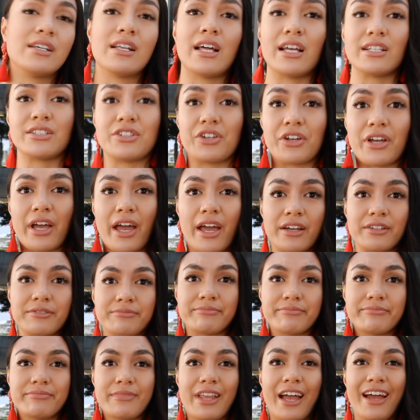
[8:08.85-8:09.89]
That's okay.
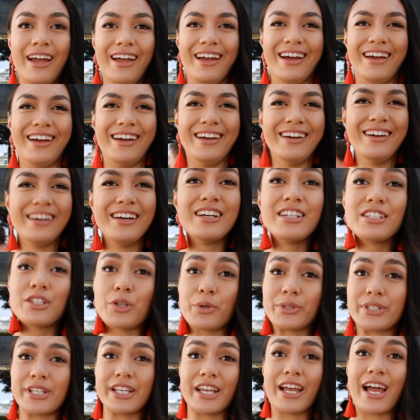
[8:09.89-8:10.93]

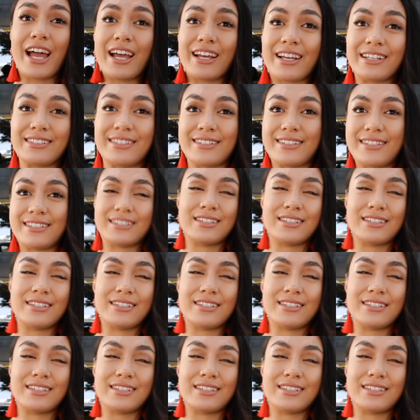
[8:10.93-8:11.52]
So see you guys.